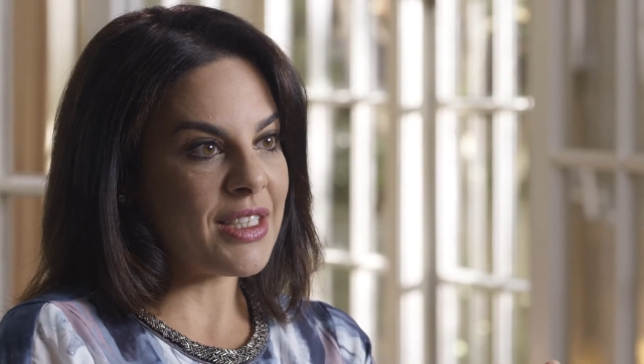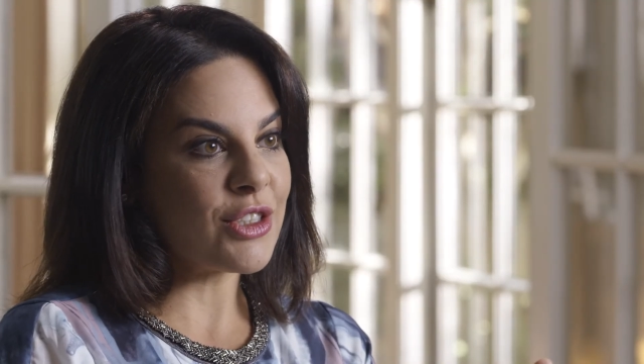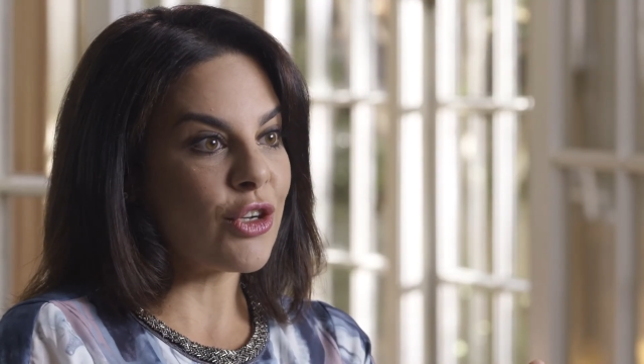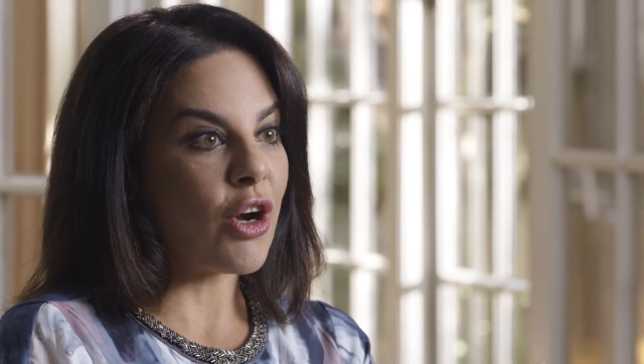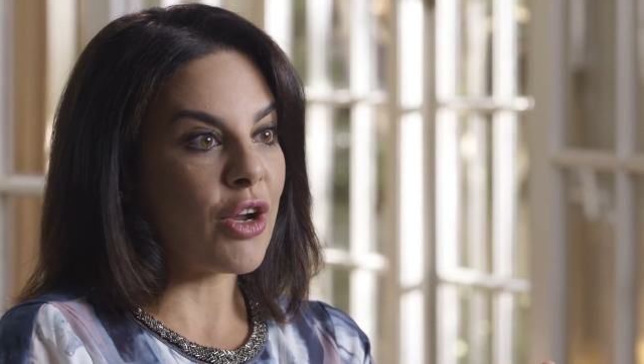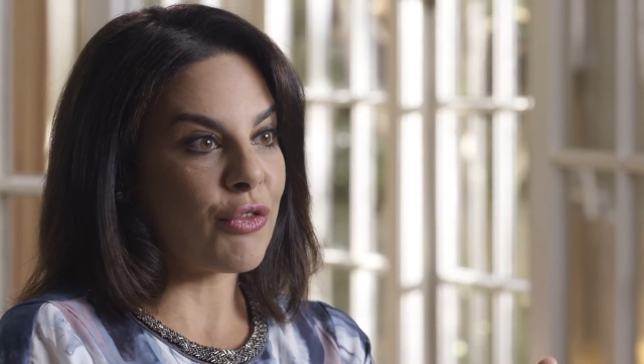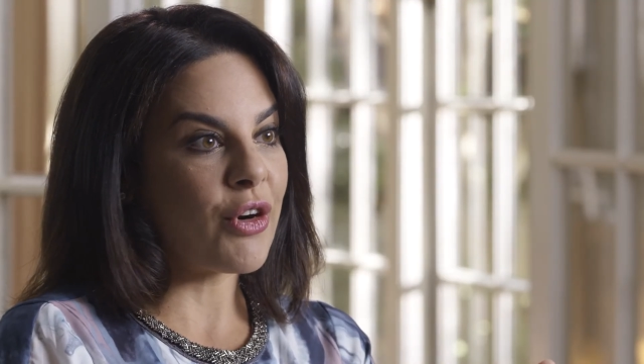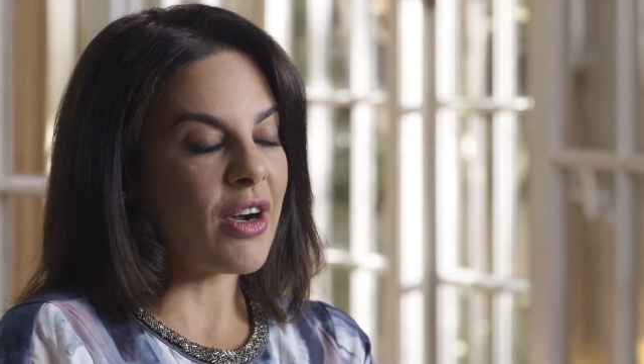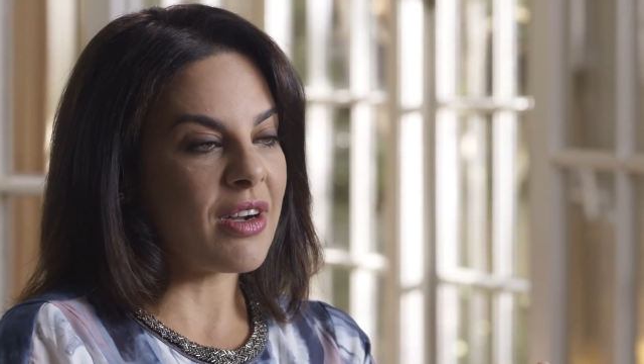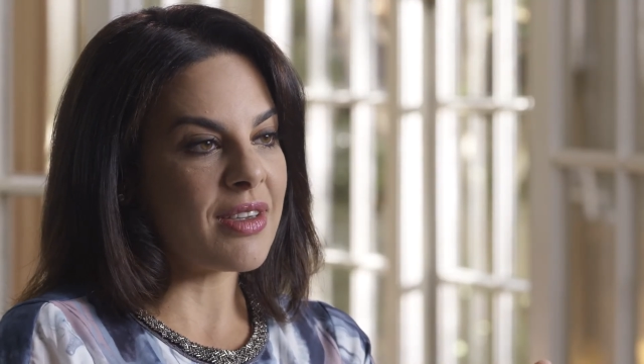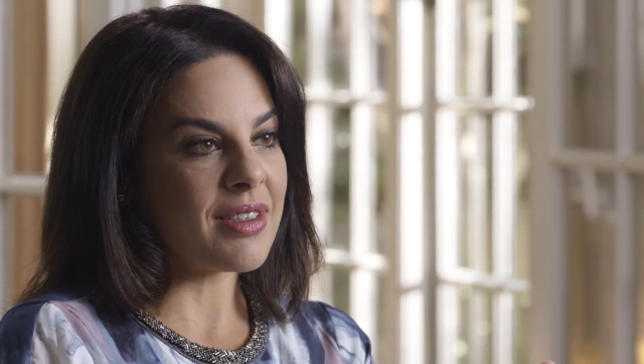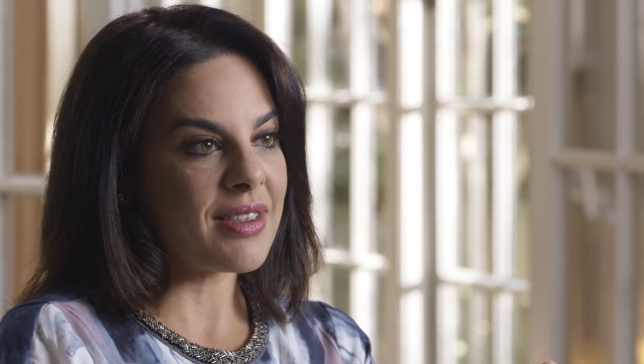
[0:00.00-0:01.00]
has gone
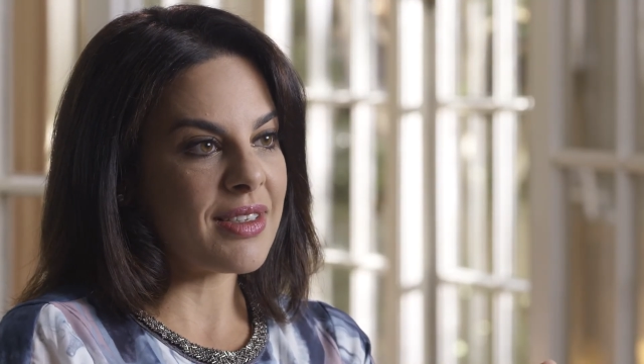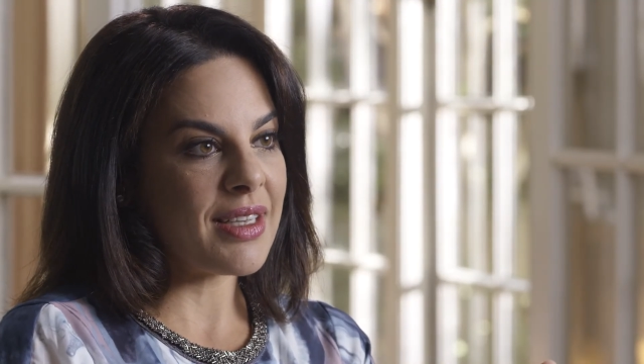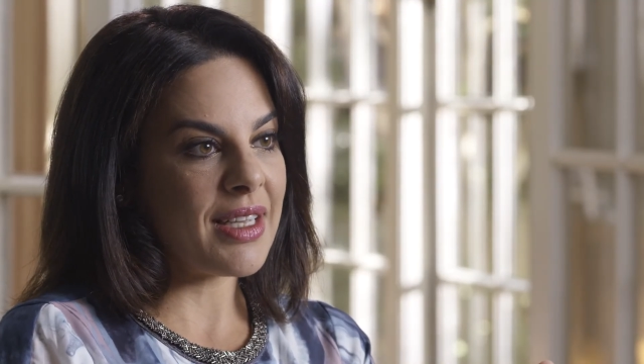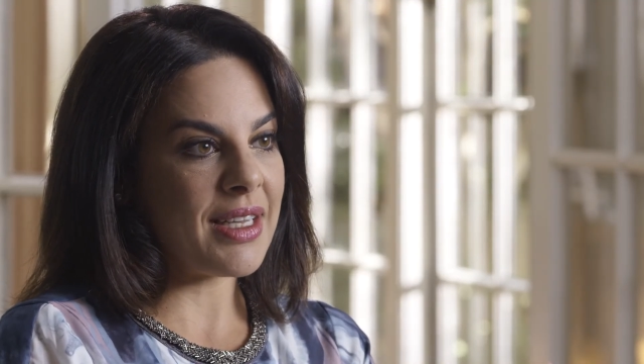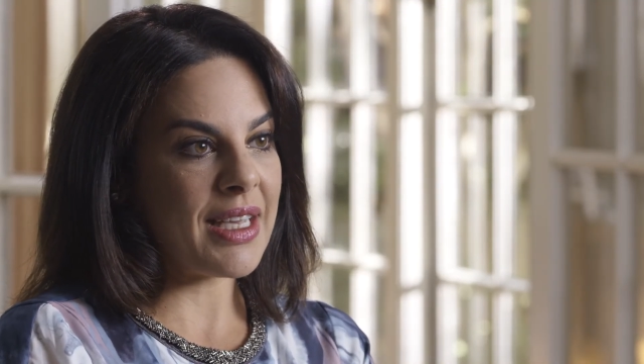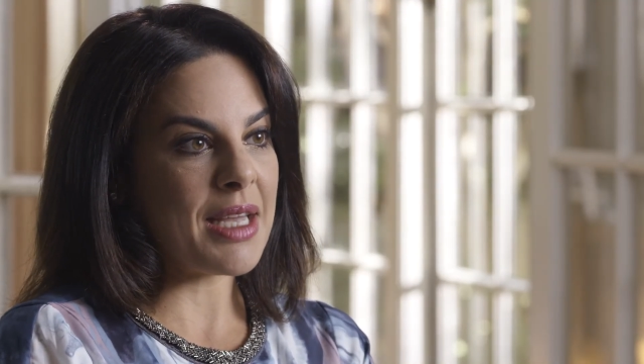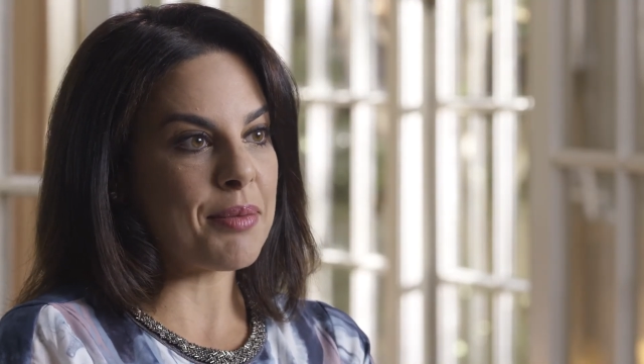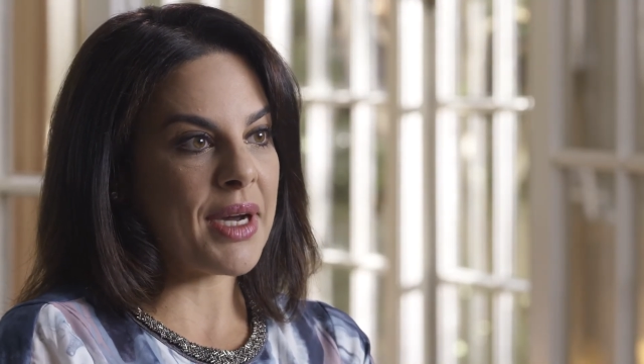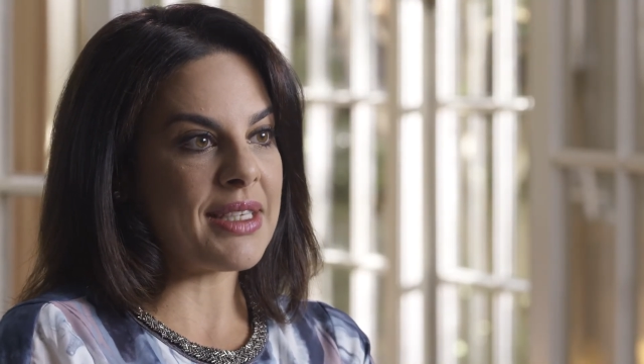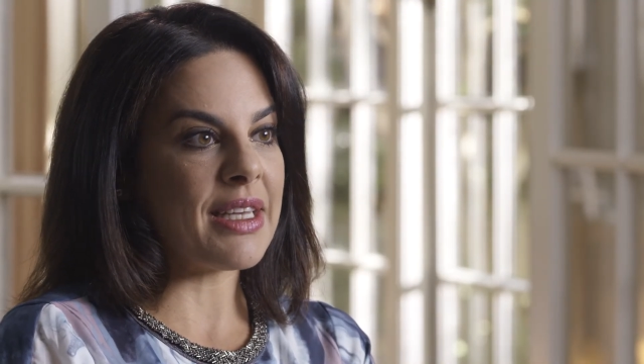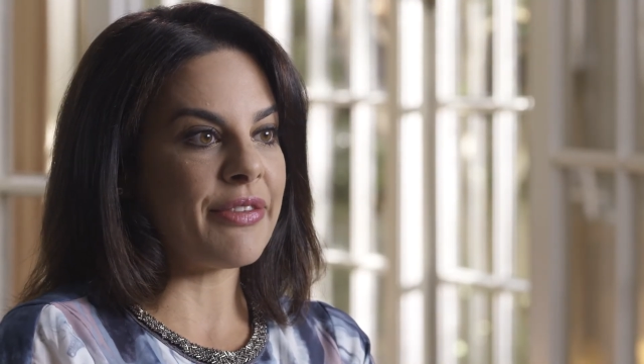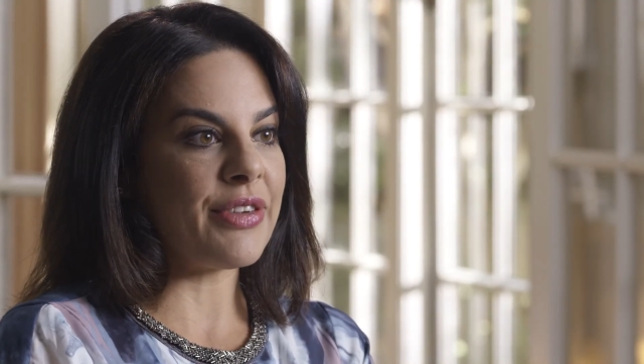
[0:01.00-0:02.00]
wrong, and again,
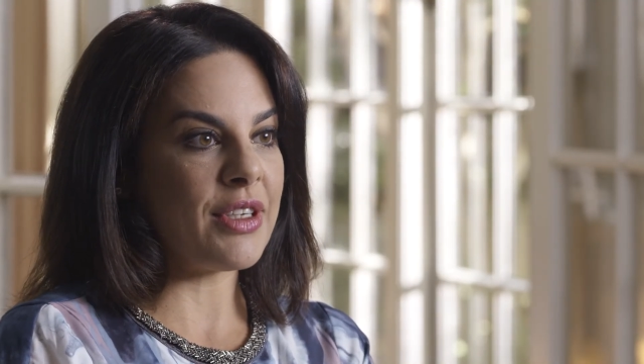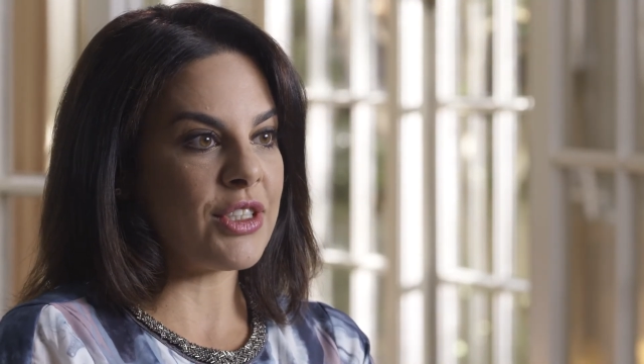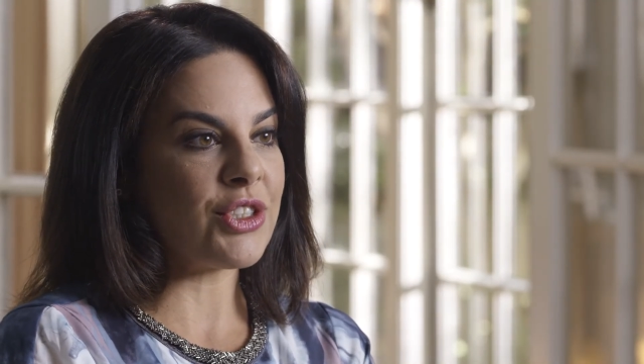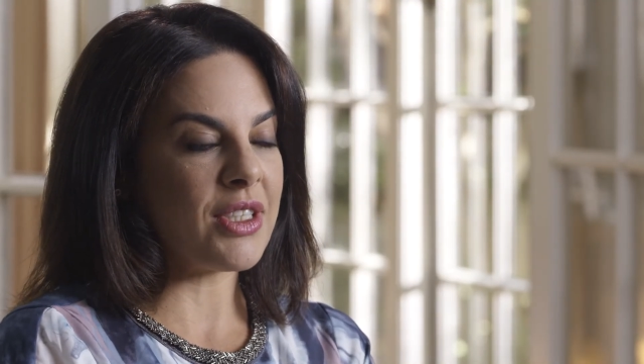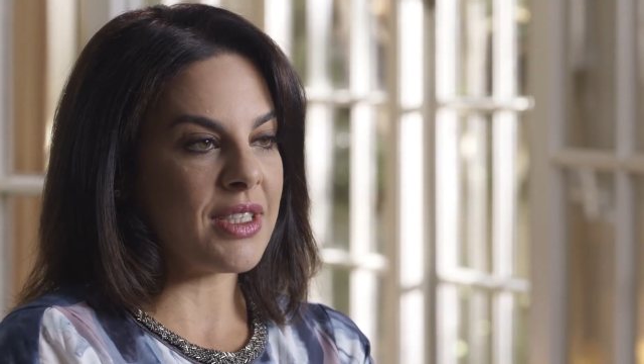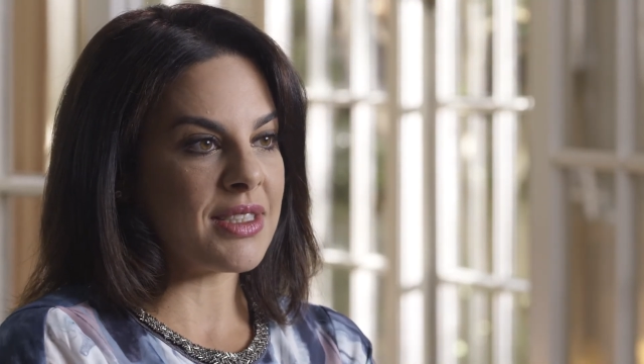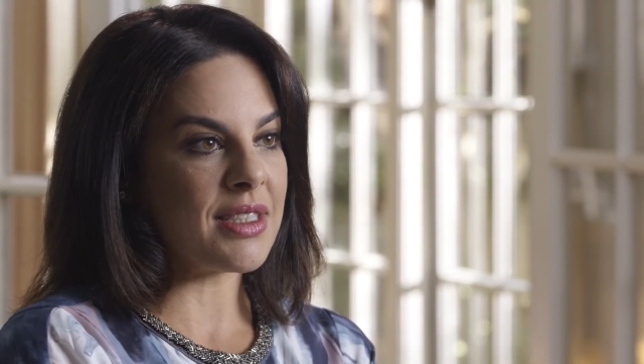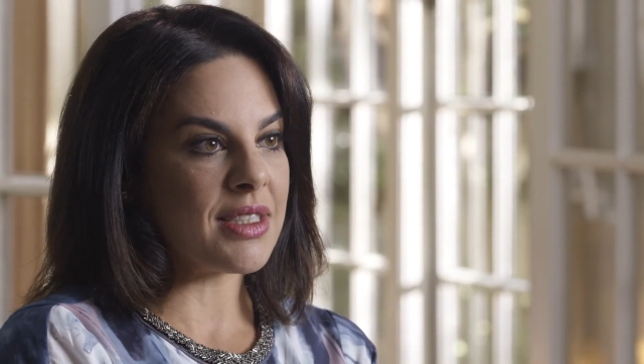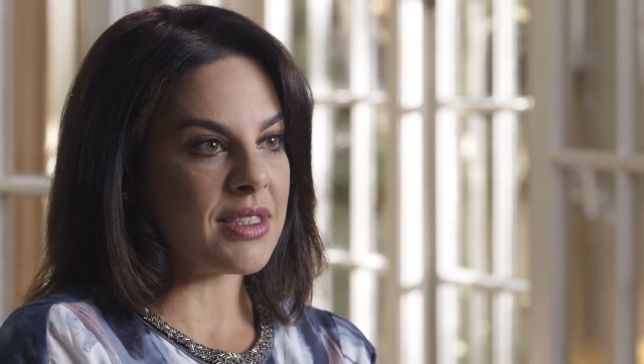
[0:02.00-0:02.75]
by definition, is a